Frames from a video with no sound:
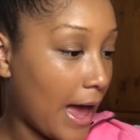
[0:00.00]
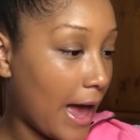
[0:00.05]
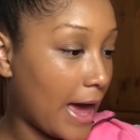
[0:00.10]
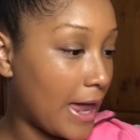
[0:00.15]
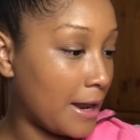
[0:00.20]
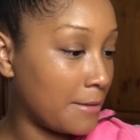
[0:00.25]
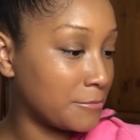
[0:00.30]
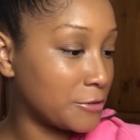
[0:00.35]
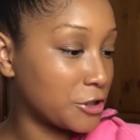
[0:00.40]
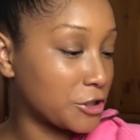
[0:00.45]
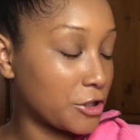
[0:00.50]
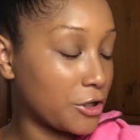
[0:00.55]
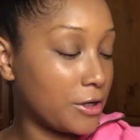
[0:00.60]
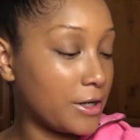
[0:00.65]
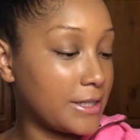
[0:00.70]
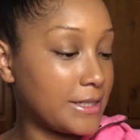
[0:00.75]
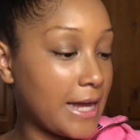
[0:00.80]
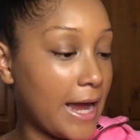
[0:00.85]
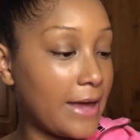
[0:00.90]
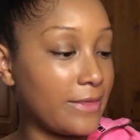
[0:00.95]
And I'm just
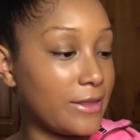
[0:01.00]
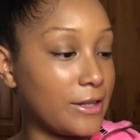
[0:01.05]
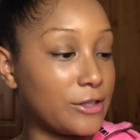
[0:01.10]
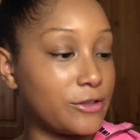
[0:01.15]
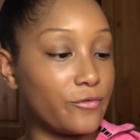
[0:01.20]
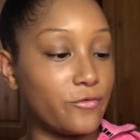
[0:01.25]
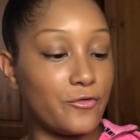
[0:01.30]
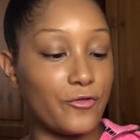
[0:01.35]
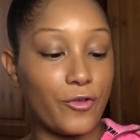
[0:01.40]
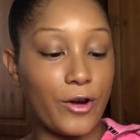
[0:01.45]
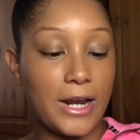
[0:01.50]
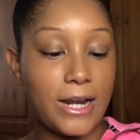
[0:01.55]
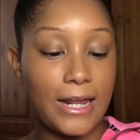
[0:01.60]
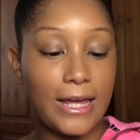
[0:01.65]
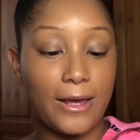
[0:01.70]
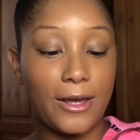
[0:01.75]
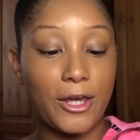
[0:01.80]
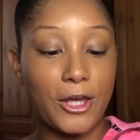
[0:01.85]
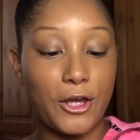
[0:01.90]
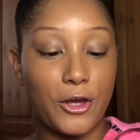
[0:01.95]
gonna take this
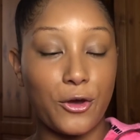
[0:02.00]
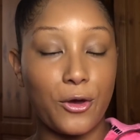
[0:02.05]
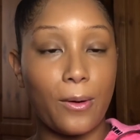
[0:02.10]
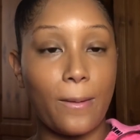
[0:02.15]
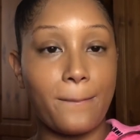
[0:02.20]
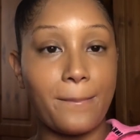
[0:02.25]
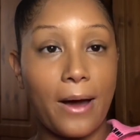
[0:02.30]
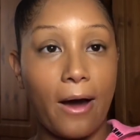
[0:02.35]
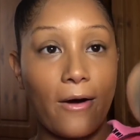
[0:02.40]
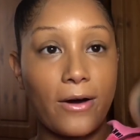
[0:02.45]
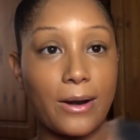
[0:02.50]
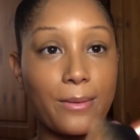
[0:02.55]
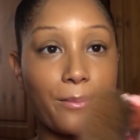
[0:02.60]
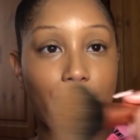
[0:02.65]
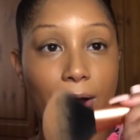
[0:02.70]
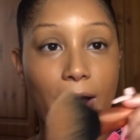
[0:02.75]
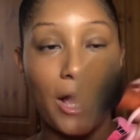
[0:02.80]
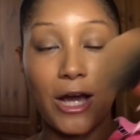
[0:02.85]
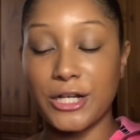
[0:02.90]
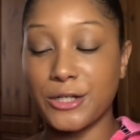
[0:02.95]
really cute powder
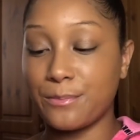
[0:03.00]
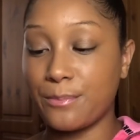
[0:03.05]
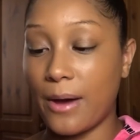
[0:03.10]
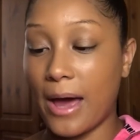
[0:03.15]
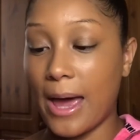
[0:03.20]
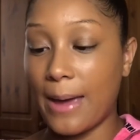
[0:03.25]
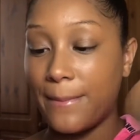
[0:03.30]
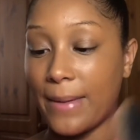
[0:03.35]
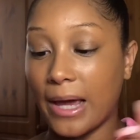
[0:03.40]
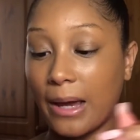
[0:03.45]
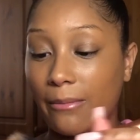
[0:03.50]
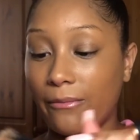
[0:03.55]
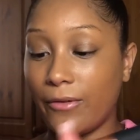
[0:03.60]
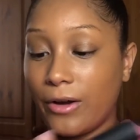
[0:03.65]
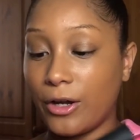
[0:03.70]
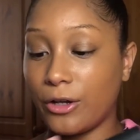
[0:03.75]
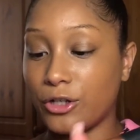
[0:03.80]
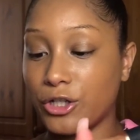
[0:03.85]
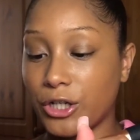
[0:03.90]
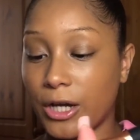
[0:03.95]
brush by Makeup
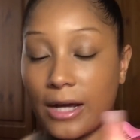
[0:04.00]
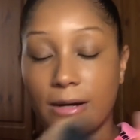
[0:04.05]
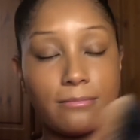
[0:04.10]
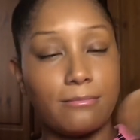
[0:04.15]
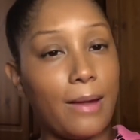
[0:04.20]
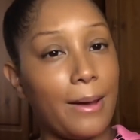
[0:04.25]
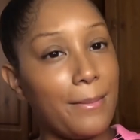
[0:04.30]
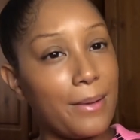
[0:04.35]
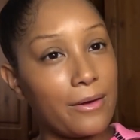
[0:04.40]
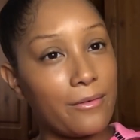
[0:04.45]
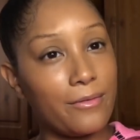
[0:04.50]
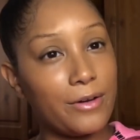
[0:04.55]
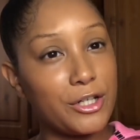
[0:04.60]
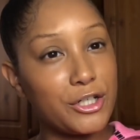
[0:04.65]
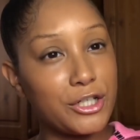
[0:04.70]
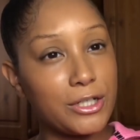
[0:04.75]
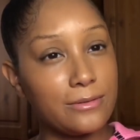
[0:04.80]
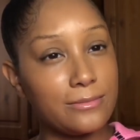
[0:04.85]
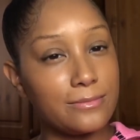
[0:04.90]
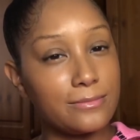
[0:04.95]
Revolution,
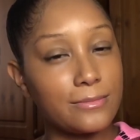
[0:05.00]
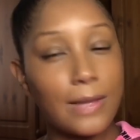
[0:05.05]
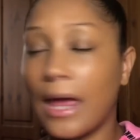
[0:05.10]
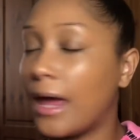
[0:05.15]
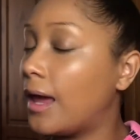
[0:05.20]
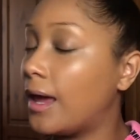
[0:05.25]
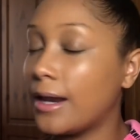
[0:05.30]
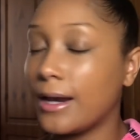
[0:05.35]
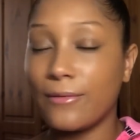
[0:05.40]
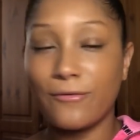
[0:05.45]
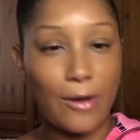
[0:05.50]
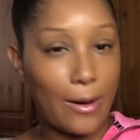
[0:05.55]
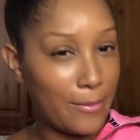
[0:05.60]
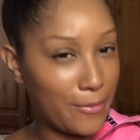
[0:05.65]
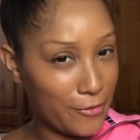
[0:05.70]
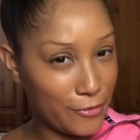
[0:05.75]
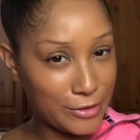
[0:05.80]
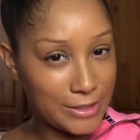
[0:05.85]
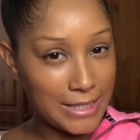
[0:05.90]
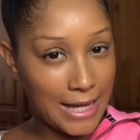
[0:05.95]
from
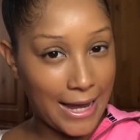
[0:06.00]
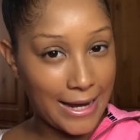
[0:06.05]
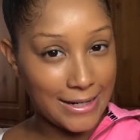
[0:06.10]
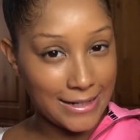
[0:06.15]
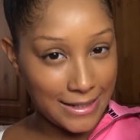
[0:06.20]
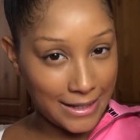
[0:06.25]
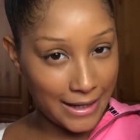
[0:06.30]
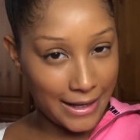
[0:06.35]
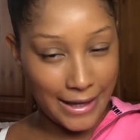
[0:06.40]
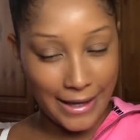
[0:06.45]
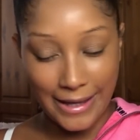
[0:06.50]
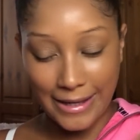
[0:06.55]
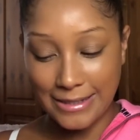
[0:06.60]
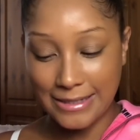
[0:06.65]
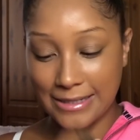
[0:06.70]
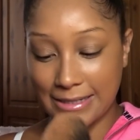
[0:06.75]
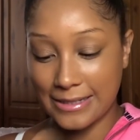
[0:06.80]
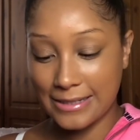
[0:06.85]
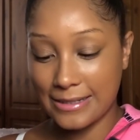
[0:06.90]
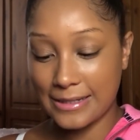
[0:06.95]
Real
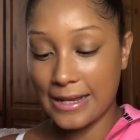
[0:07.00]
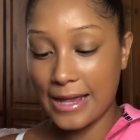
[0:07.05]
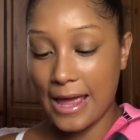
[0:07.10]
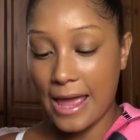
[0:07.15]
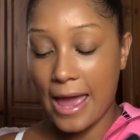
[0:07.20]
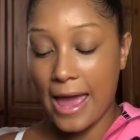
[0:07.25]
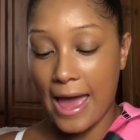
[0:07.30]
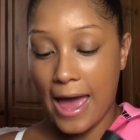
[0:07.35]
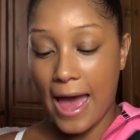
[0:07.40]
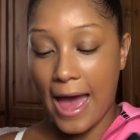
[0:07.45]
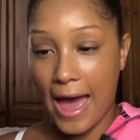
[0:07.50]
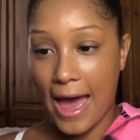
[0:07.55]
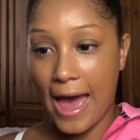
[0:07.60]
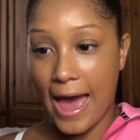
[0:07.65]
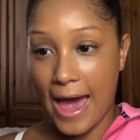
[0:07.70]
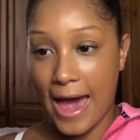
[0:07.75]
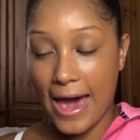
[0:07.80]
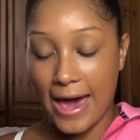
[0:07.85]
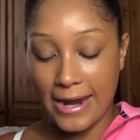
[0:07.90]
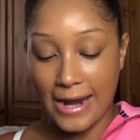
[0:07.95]
Techniques,
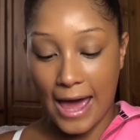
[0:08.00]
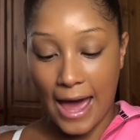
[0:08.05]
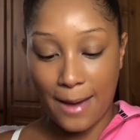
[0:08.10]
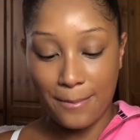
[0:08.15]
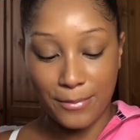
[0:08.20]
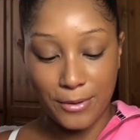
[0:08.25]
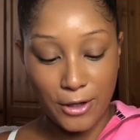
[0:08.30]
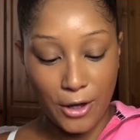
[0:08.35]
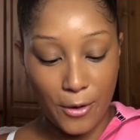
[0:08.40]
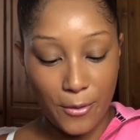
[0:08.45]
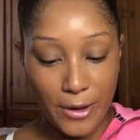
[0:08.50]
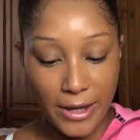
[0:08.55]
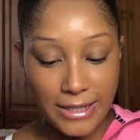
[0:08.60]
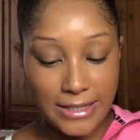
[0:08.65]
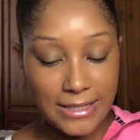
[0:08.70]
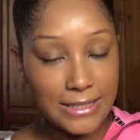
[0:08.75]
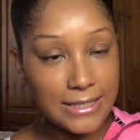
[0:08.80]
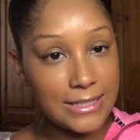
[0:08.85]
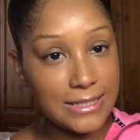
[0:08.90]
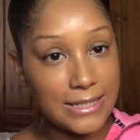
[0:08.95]
and I'm going
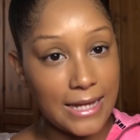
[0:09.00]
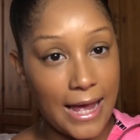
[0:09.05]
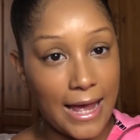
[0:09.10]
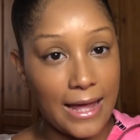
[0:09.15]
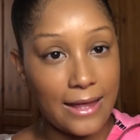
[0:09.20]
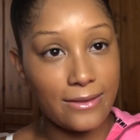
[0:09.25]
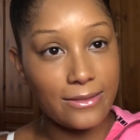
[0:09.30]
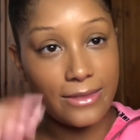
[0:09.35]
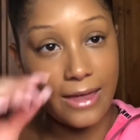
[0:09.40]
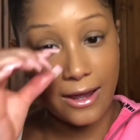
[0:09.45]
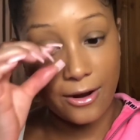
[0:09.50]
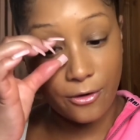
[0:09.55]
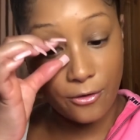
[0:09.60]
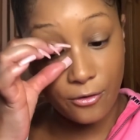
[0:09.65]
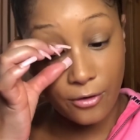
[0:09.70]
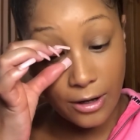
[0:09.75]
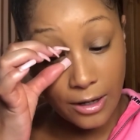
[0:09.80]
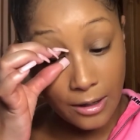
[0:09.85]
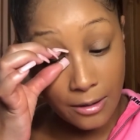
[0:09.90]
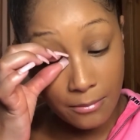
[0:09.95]
to set that
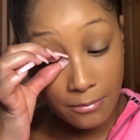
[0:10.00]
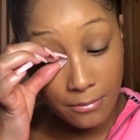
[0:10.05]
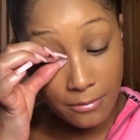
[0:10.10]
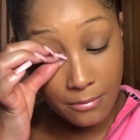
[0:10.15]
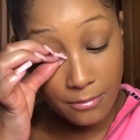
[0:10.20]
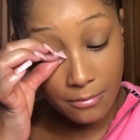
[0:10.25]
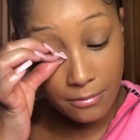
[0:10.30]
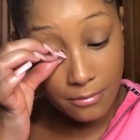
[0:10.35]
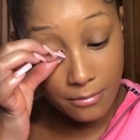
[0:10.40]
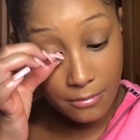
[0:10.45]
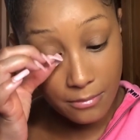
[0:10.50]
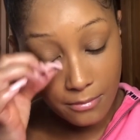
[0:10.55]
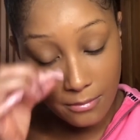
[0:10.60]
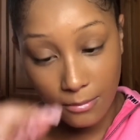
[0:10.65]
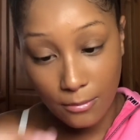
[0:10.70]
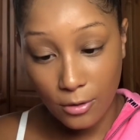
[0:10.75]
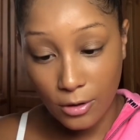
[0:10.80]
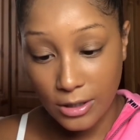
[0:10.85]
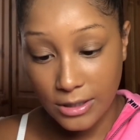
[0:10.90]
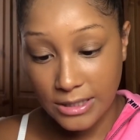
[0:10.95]
cream. I'm
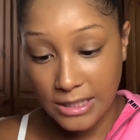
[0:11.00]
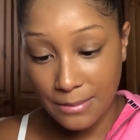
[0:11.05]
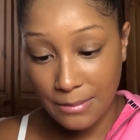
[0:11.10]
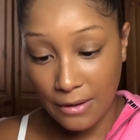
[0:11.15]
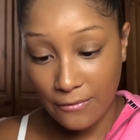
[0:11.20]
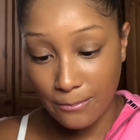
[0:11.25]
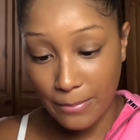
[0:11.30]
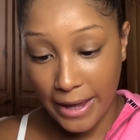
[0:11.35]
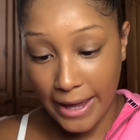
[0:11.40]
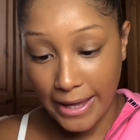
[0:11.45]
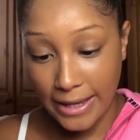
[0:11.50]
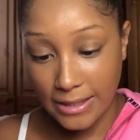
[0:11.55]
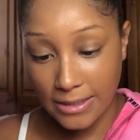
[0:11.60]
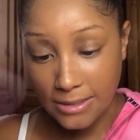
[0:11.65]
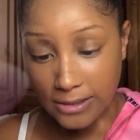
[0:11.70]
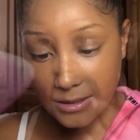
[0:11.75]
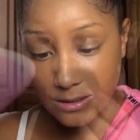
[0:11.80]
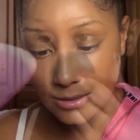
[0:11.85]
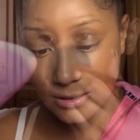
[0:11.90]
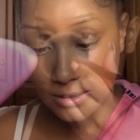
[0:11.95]
gonna set my face.